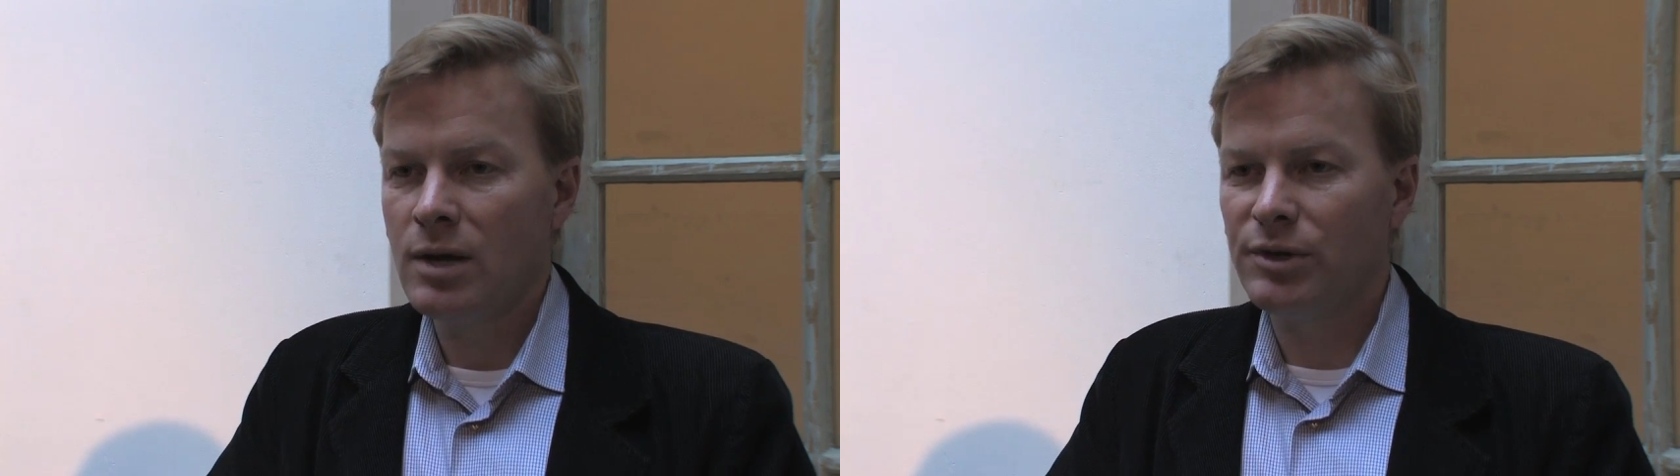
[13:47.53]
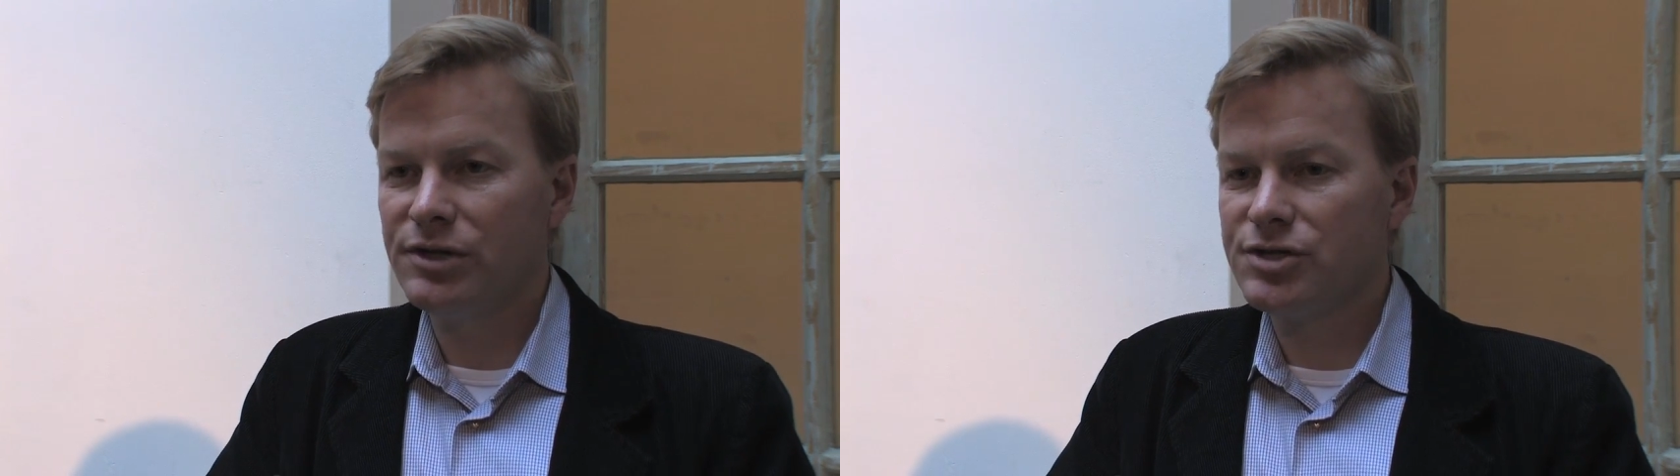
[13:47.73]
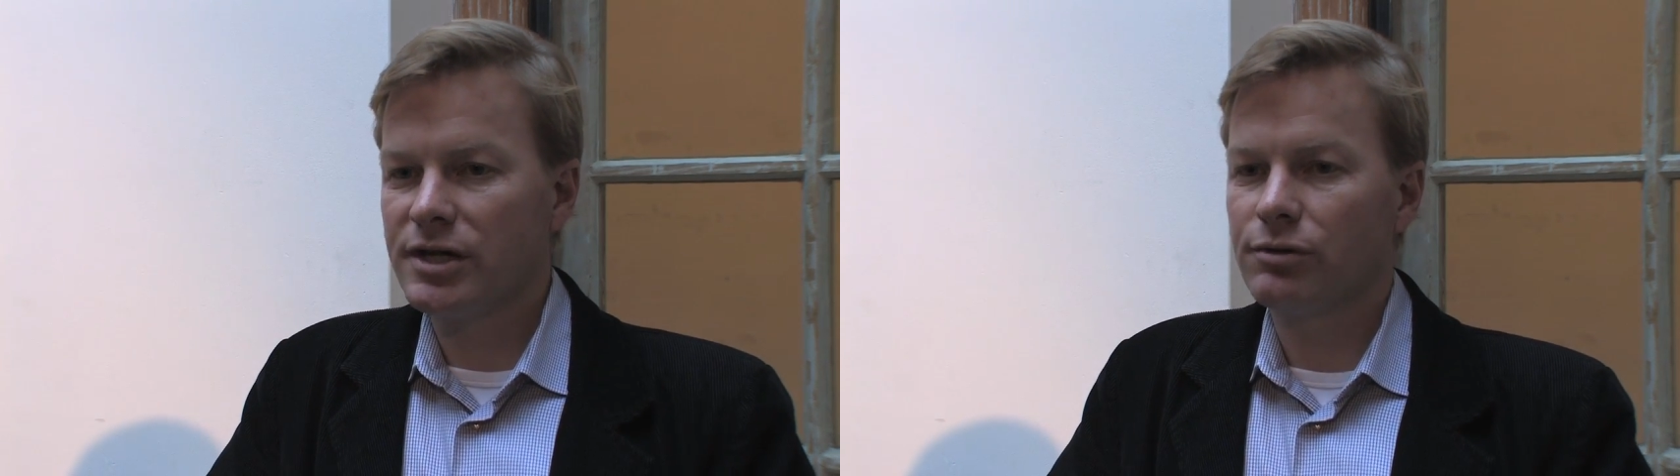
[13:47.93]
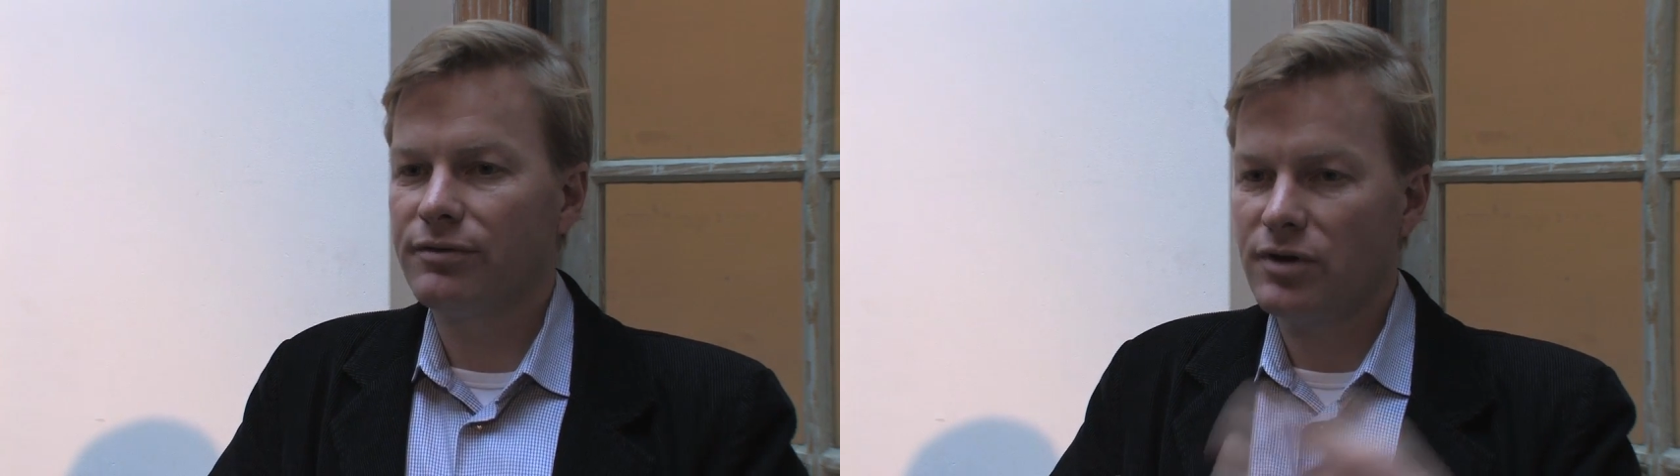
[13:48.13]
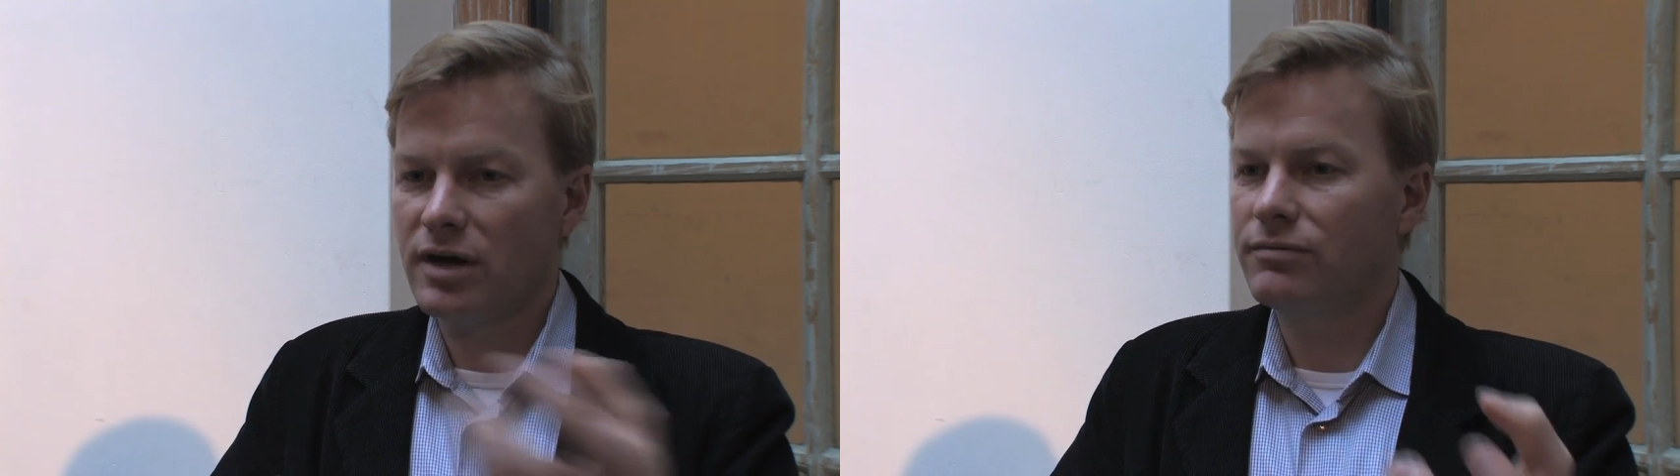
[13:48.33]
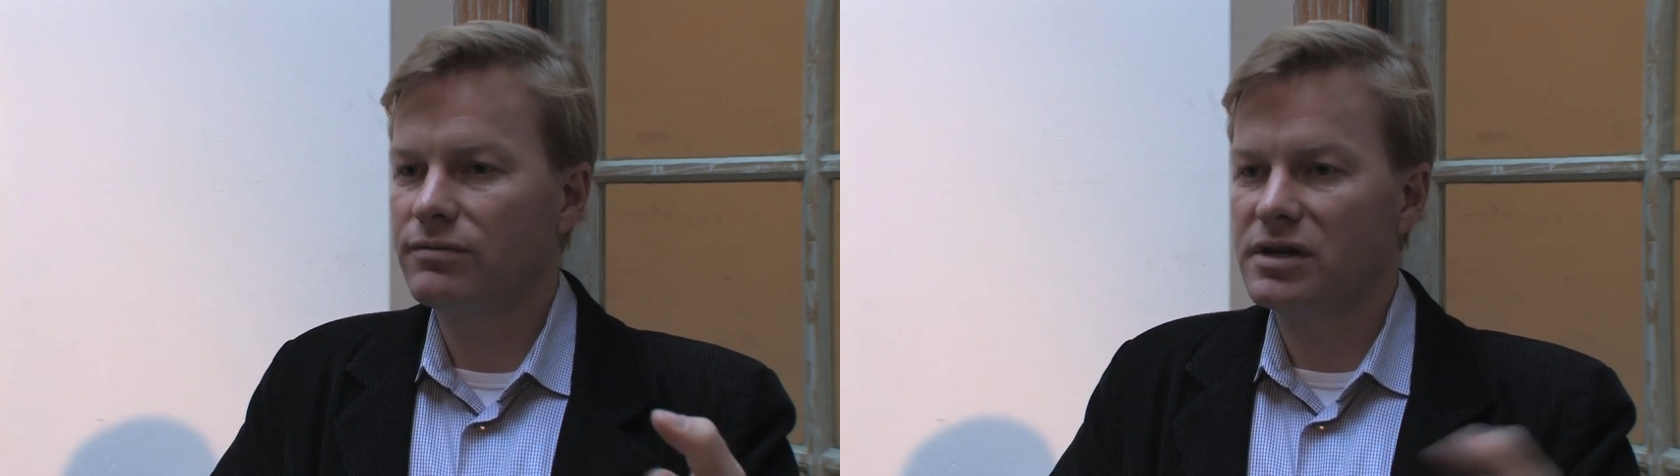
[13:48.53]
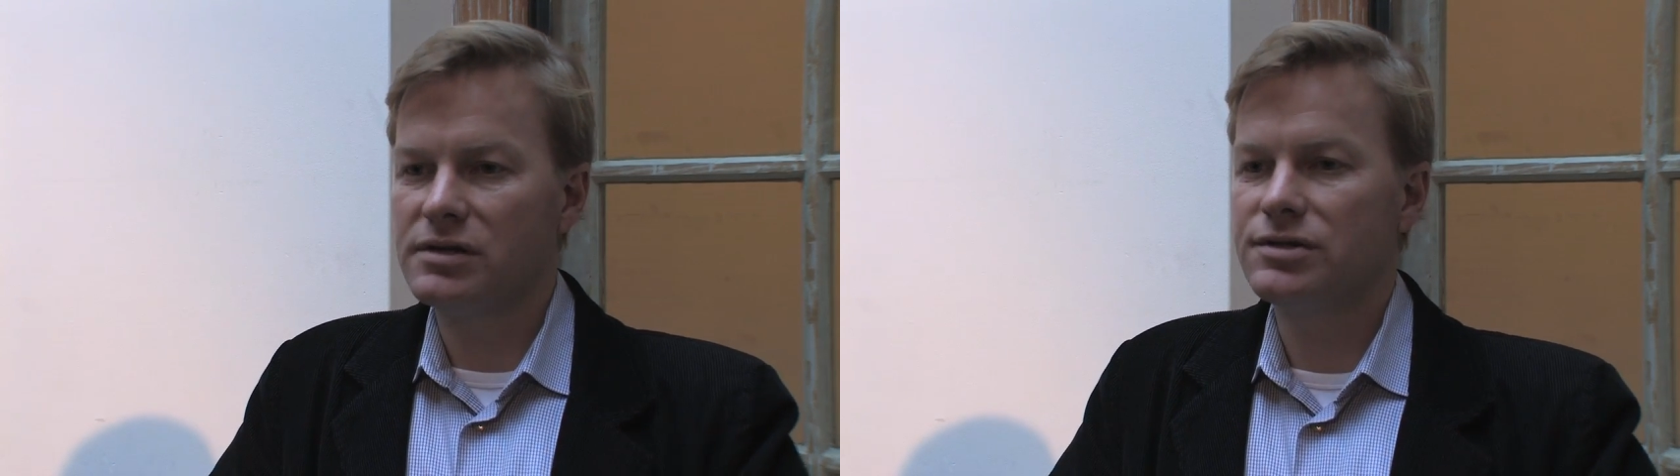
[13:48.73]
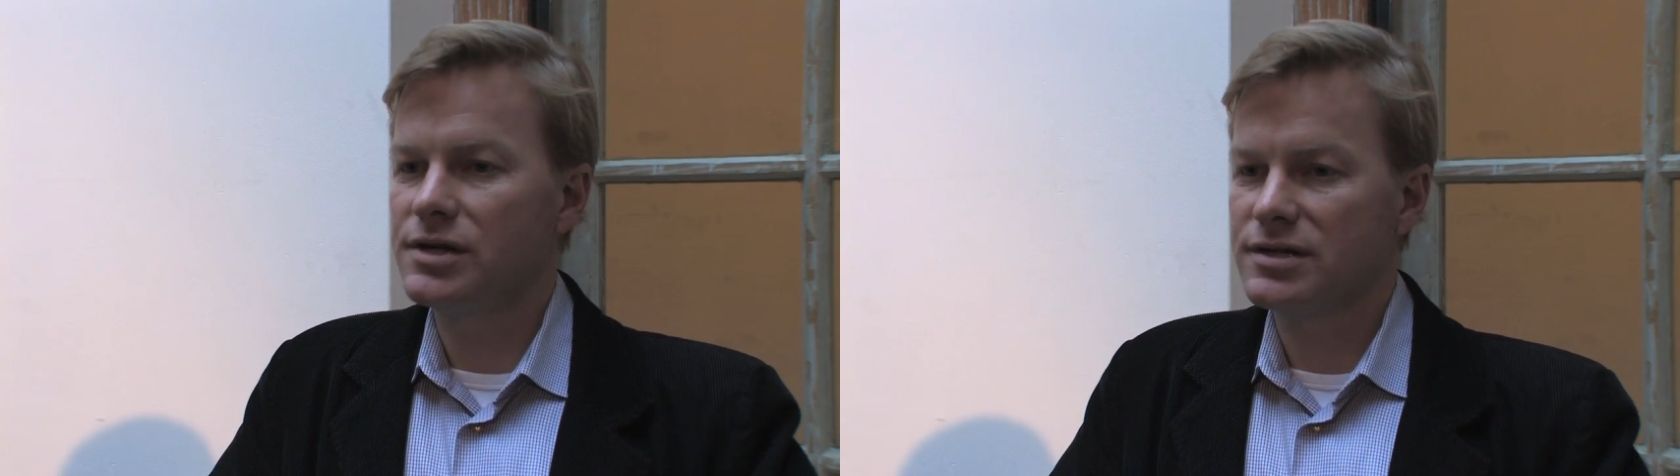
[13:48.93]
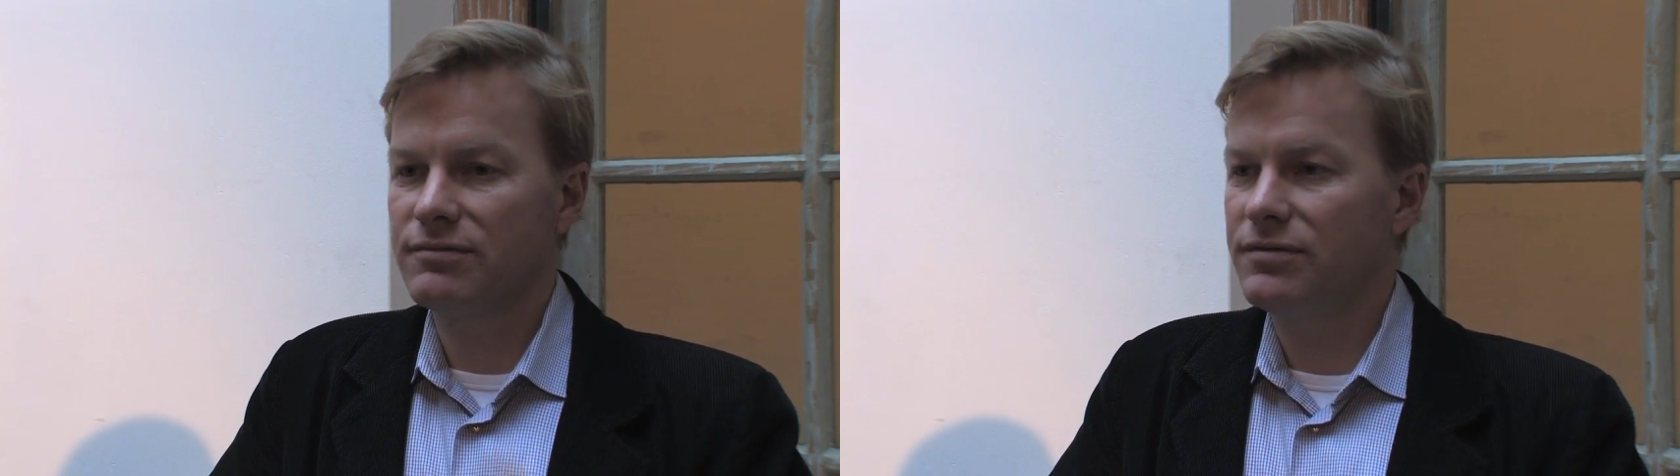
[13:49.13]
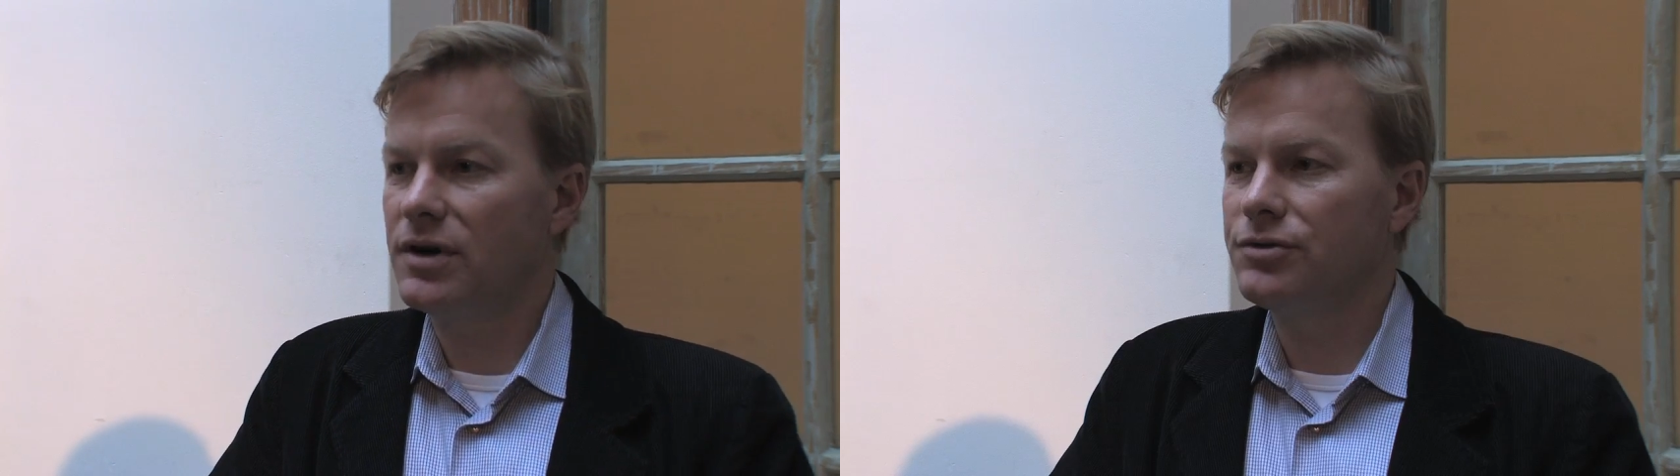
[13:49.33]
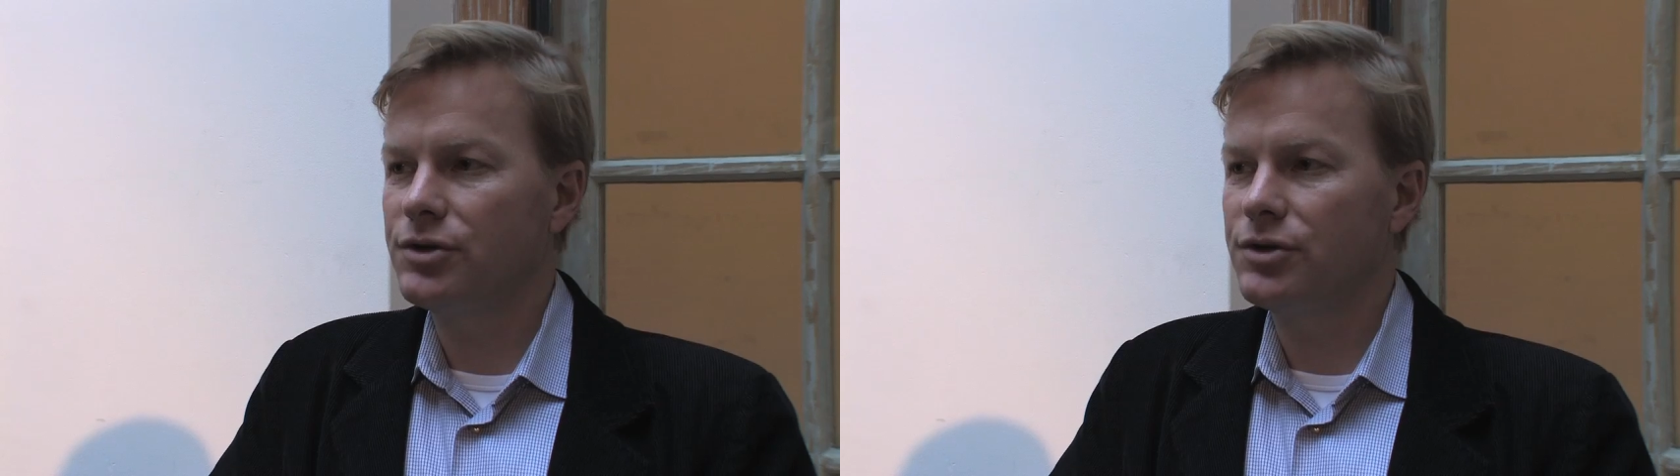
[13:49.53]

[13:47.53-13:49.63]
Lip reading: But in general, if you have a GSM phone,